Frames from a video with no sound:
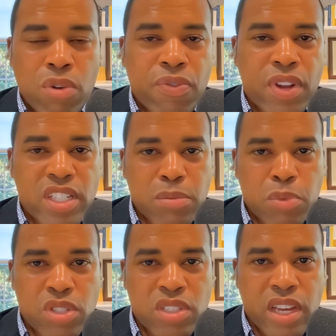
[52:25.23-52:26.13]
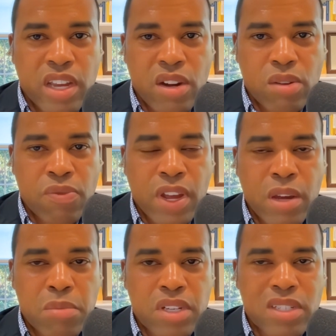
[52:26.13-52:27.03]
more flexible to take care of their
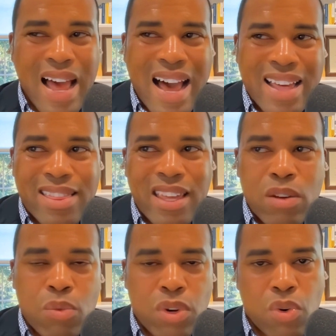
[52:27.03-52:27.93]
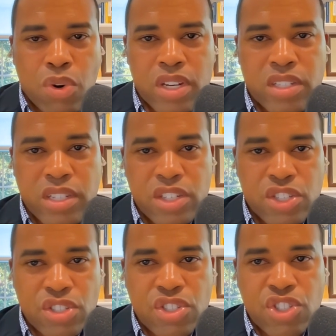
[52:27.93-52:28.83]
families. I think what
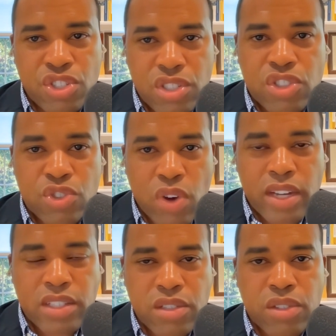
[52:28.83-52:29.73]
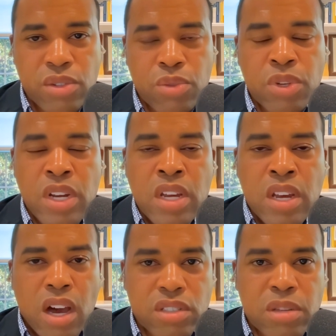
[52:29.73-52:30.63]
organizations should try to do
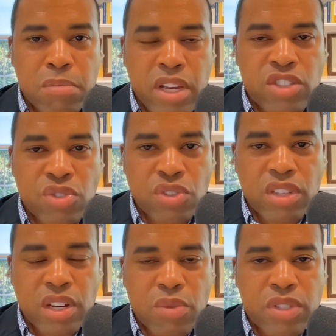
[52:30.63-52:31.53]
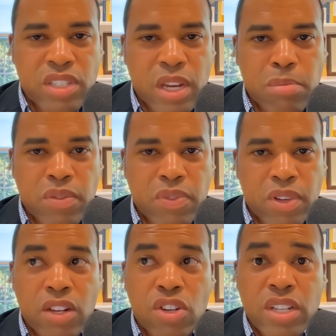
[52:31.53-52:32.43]
is to make sure that they're receptive
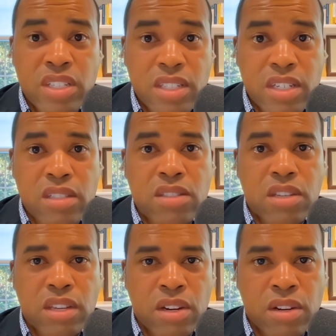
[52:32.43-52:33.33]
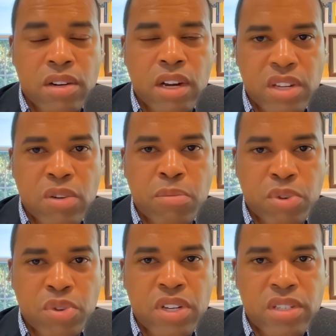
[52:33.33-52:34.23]
and listening to their
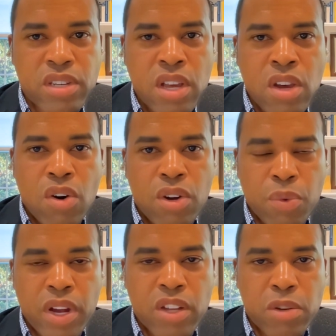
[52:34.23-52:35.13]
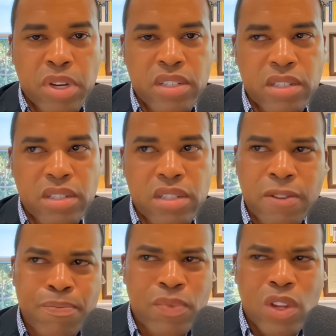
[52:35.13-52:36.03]
employees on a regular
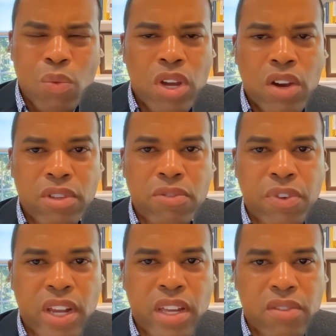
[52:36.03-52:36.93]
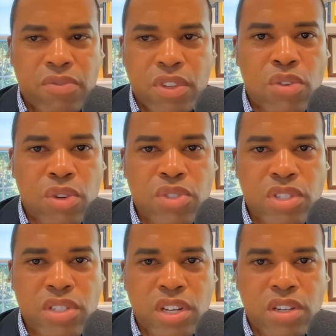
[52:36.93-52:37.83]
basis. We often feel like if no
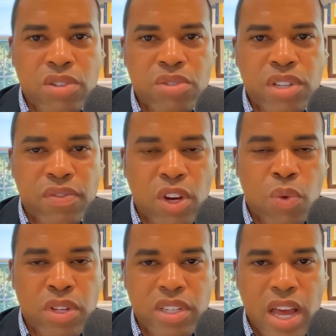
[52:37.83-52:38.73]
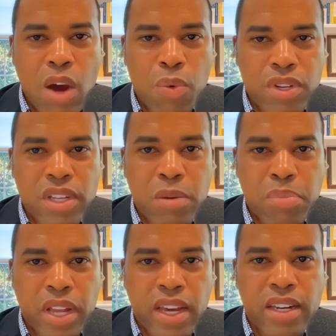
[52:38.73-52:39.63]
news is good news, if no one's outwardly
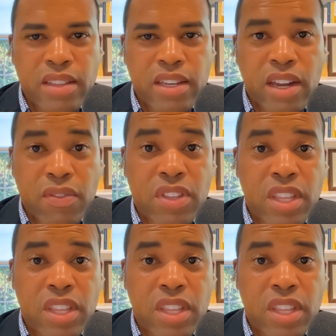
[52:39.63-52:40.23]
complaining, then